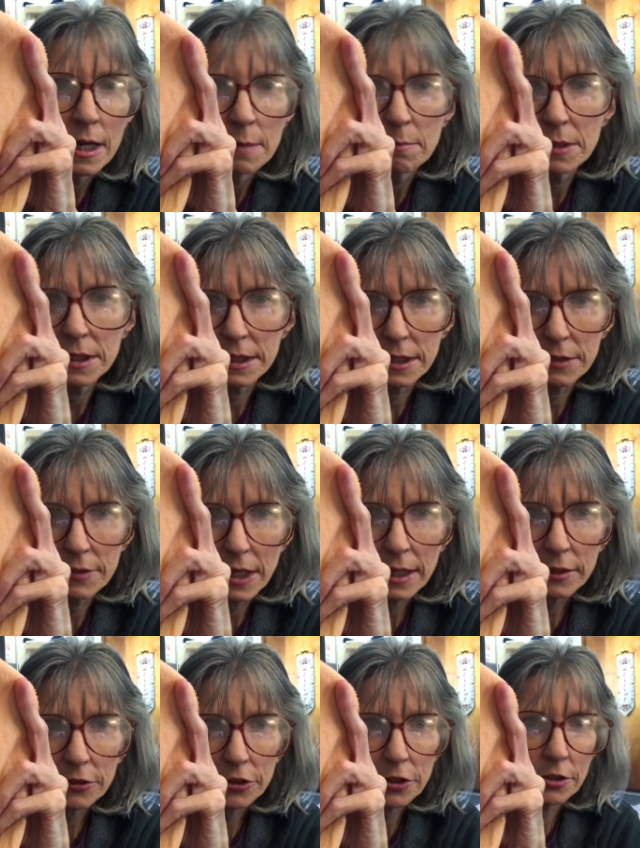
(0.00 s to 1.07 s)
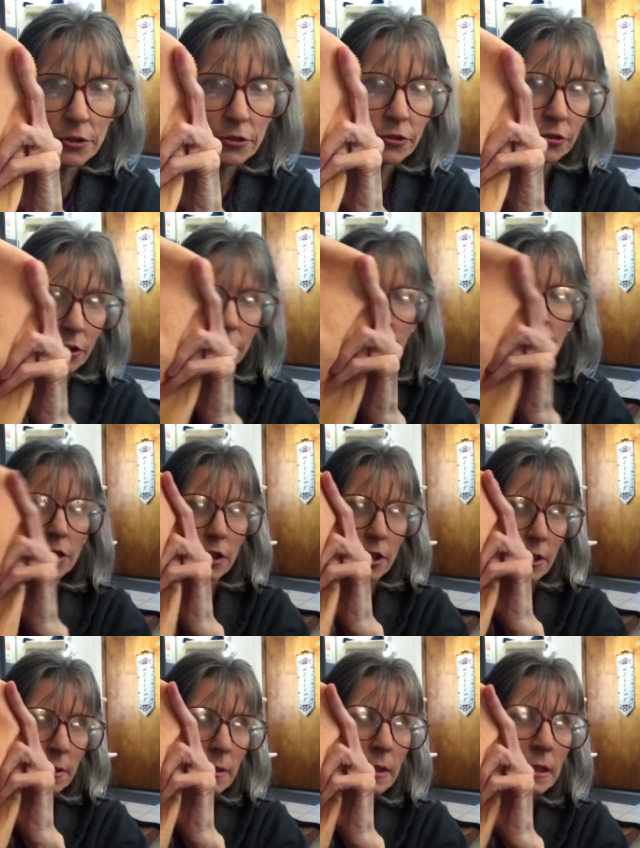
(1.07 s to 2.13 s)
But that's her so far.